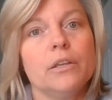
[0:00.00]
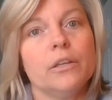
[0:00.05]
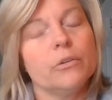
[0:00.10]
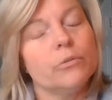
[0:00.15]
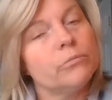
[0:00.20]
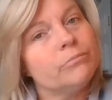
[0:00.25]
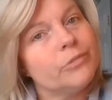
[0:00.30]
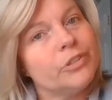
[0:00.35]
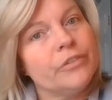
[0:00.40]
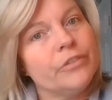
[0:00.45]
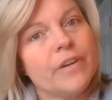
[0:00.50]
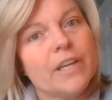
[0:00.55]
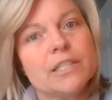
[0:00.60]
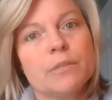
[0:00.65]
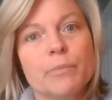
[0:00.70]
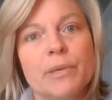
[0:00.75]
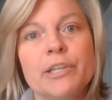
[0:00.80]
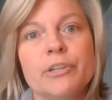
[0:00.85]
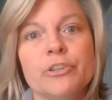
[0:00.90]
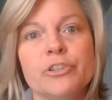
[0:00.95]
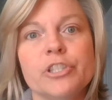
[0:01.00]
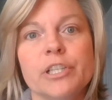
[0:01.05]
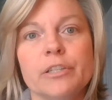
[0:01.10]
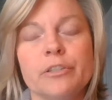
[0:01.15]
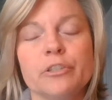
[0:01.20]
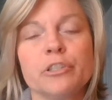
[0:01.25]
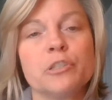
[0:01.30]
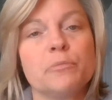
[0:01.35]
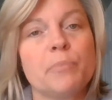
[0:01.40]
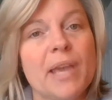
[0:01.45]
you've got some energy in
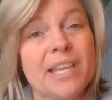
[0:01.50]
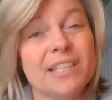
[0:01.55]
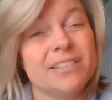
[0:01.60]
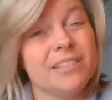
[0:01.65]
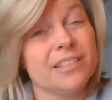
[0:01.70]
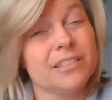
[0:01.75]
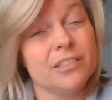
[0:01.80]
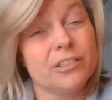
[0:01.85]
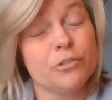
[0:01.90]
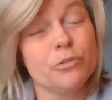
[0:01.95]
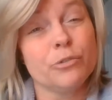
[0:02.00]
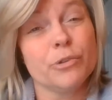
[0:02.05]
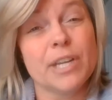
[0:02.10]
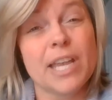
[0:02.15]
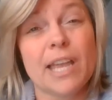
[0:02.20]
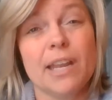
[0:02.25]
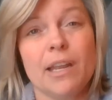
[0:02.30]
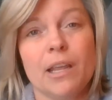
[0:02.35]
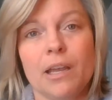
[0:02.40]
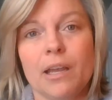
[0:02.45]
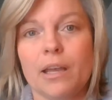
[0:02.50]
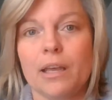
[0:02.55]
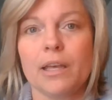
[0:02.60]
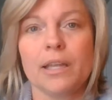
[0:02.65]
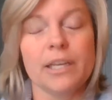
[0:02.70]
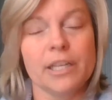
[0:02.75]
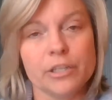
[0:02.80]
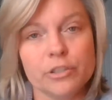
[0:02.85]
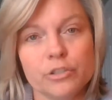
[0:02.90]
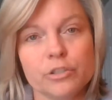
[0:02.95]
your space that's creating
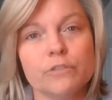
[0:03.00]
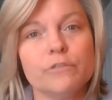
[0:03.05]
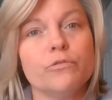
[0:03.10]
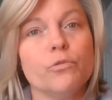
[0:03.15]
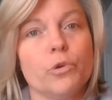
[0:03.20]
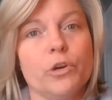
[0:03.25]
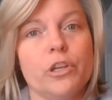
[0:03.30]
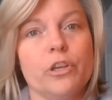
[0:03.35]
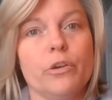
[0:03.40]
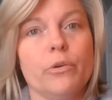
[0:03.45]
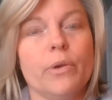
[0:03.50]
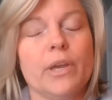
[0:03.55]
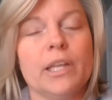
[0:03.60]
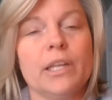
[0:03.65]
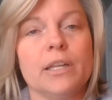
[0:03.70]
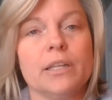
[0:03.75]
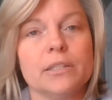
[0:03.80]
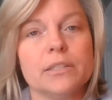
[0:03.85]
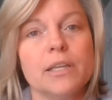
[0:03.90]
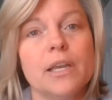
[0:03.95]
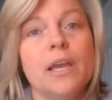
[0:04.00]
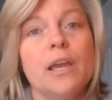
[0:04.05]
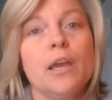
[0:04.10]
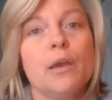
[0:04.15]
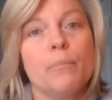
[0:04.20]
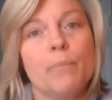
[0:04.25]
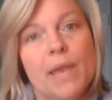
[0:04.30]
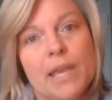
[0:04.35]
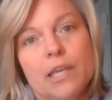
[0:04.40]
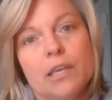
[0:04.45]
an issue for you, and it's
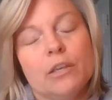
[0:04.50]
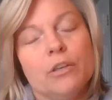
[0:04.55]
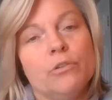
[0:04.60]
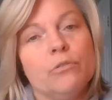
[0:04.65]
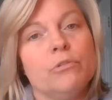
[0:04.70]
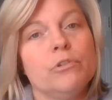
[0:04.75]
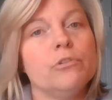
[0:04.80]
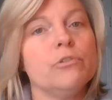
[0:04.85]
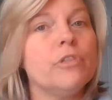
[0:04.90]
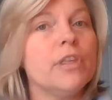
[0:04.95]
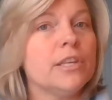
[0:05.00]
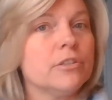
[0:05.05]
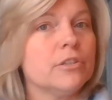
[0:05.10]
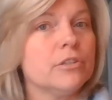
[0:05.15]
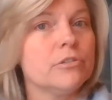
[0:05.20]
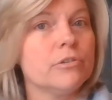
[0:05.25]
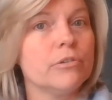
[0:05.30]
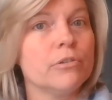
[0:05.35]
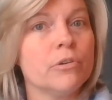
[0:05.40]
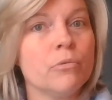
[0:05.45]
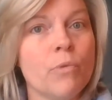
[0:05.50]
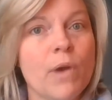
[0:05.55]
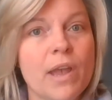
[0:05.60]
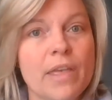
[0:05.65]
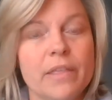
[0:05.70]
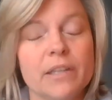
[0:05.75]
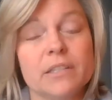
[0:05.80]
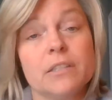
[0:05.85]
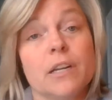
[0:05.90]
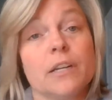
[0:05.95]
making you do things a certain way
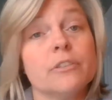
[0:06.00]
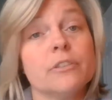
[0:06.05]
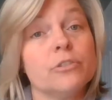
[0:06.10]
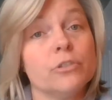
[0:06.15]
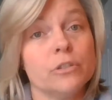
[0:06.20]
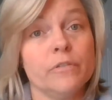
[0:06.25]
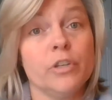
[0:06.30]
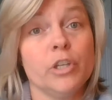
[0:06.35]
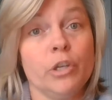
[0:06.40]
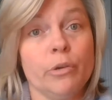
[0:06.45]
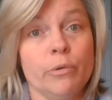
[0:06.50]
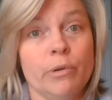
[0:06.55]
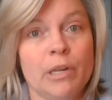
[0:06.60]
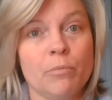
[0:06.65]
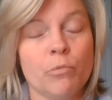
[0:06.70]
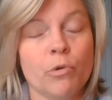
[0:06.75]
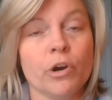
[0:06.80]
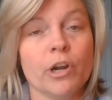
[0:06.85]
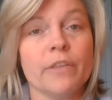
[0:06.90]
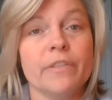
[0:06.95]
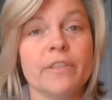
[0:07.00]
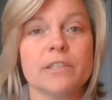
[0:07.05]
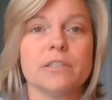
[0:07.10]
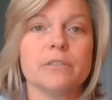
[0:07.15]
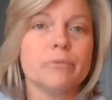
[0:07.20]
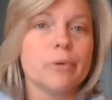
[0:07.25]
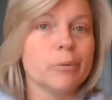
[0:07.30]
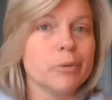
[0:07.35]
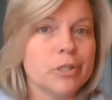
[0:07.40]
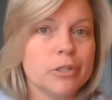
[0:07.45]
that's not serving you anymore. And this is
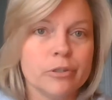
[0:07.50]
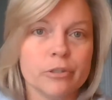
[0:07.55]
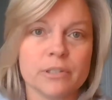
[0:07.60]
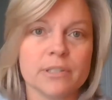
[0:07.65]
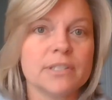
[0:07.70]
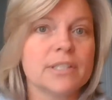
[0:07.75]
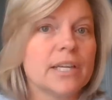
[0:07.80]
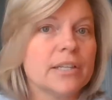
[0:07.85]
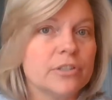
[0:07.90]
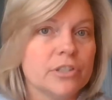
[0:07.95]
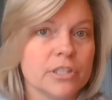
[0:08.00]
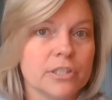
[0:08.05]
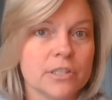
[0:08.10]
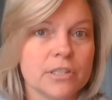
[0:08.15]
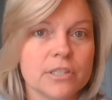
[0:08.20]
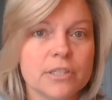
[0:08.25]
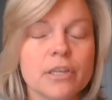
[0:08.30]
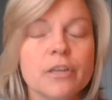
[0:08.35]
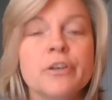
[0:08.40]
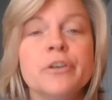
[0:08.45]
what we do in sessions.